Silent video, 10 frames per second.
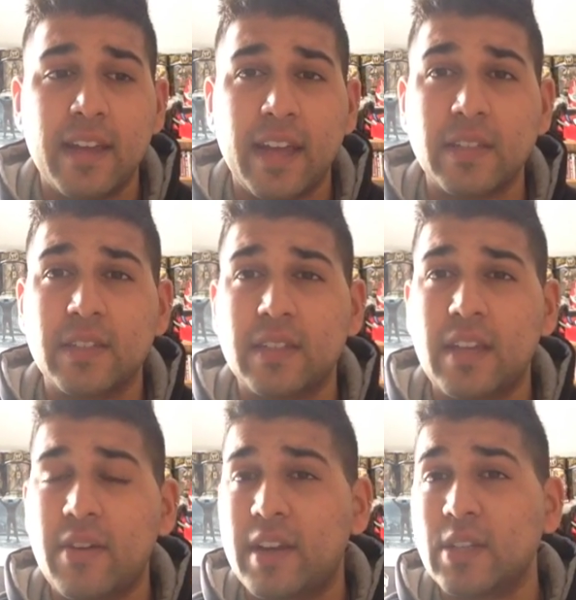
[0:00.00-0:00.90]
And
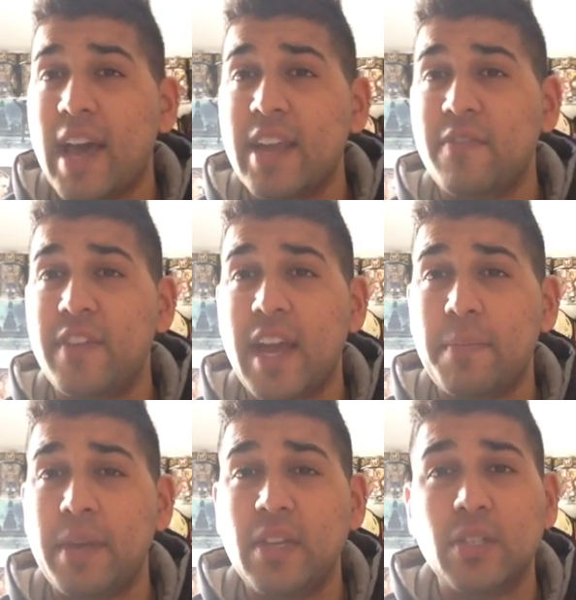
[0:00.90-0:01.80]
Steve, because I had a
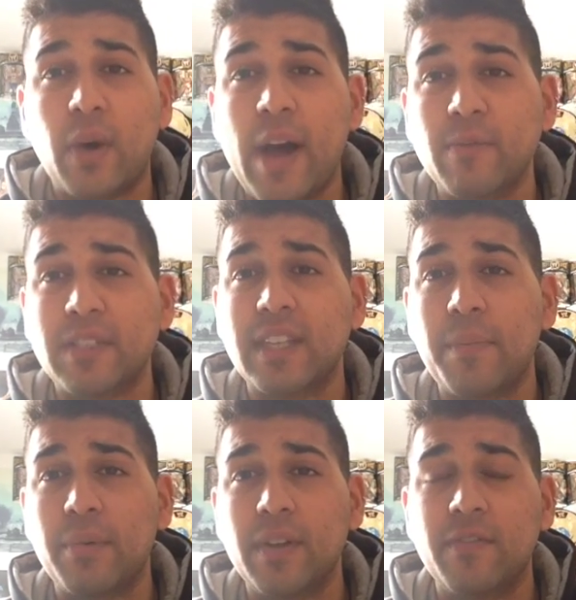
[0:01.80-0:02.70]
VIP, so I was
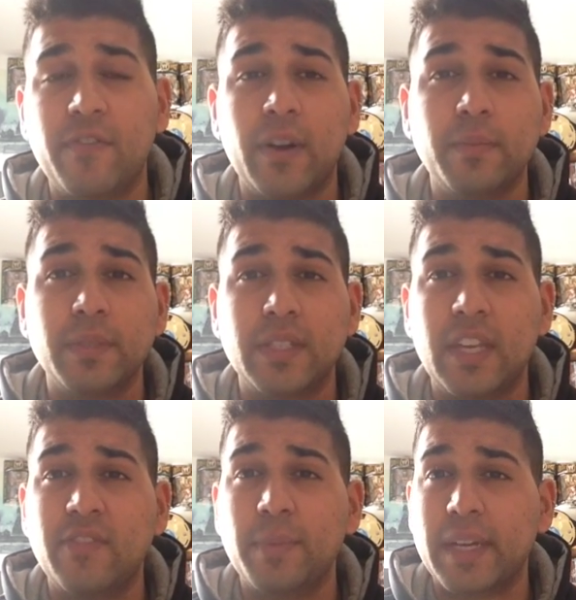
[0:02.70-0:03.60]
separate from
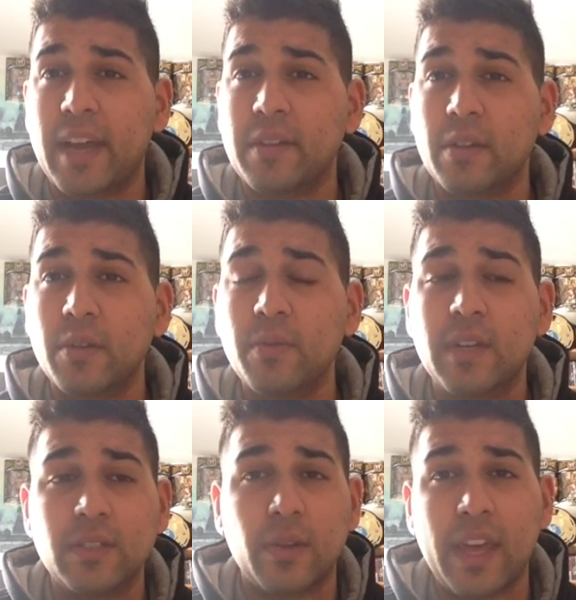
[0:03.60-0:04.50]
Steve, Miguel, and
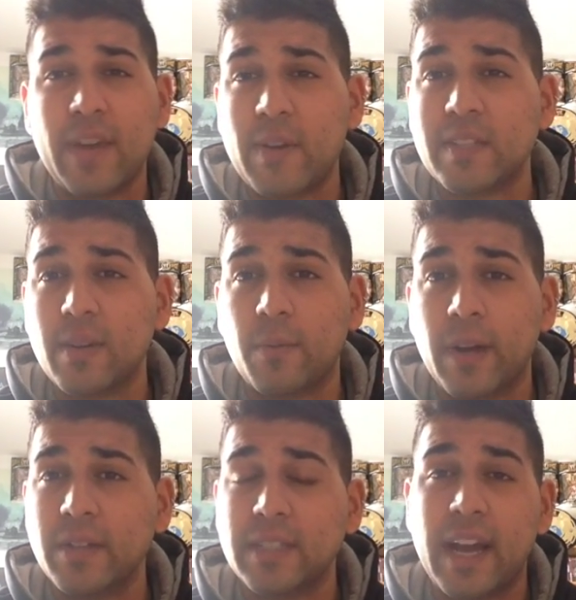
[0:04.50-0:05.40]
Luke, so they went
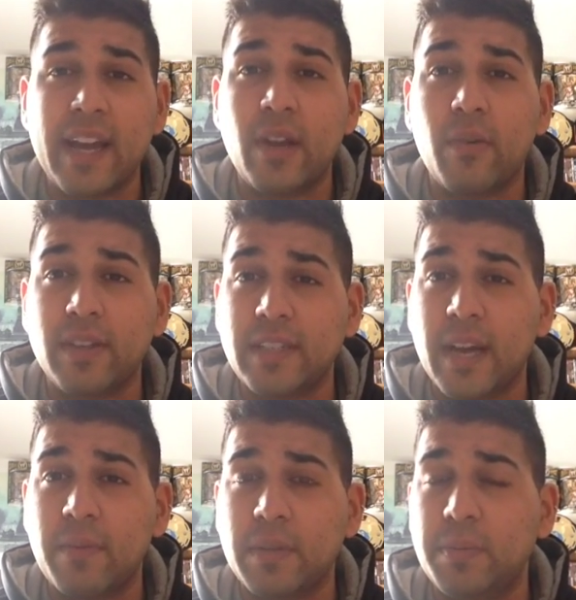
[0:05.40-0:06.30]
somewhere else, and I had no
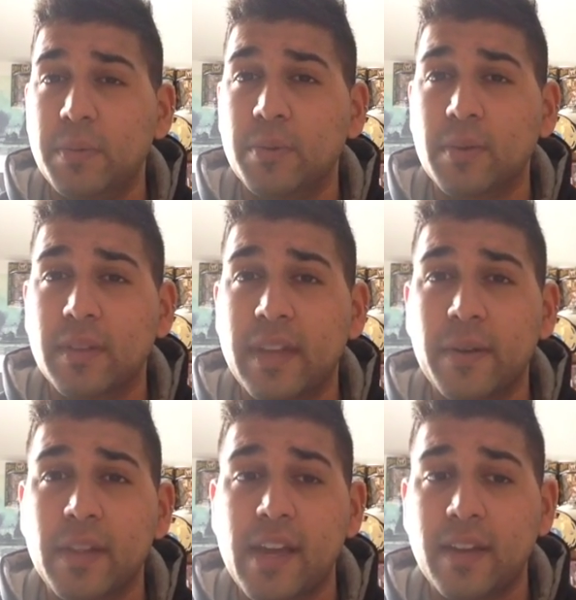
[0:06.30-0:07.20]
idea how many people were in
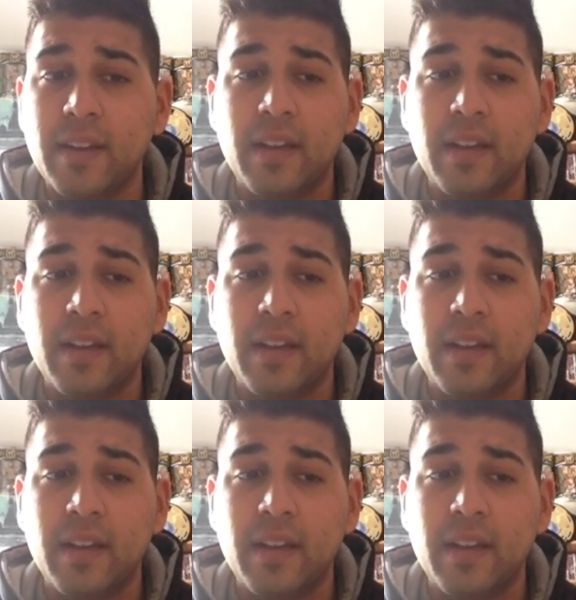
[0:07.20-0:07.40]
their line.